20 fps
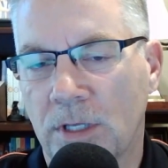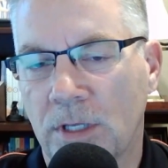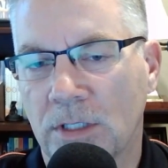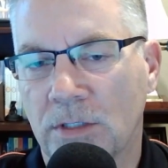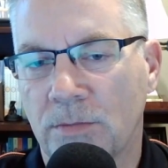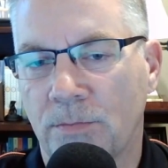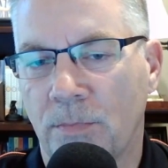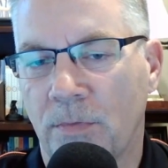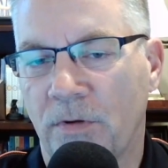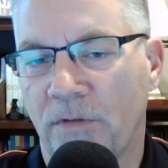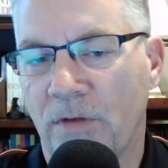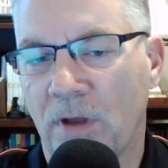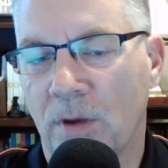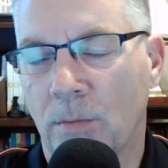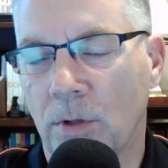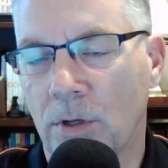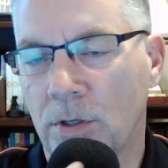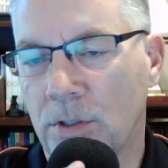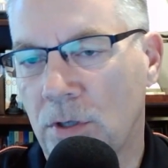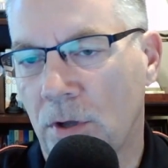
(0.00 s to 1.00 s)
this via
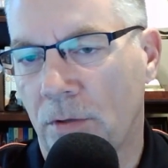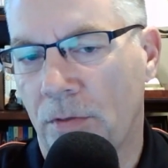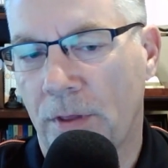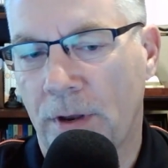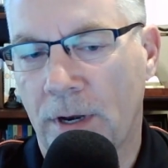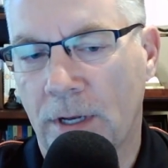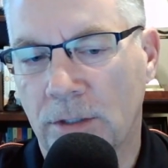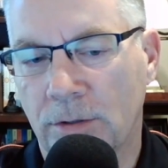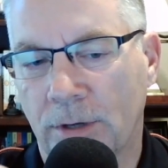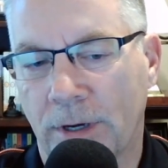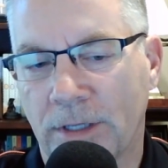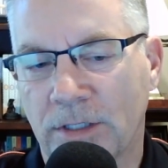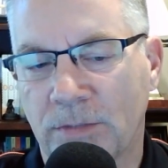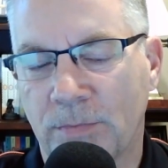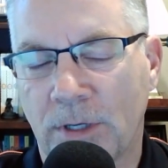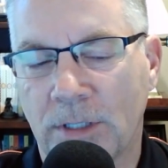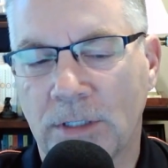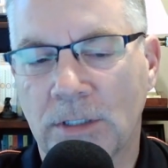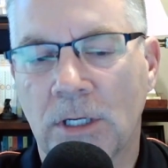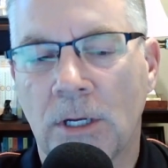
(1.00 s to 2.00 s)
Bluetooth, and it
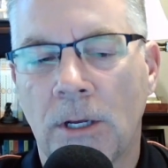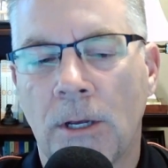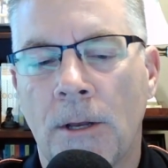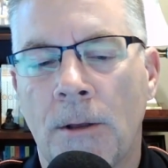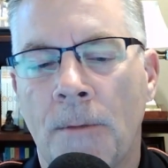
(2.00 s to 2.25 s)
transmits.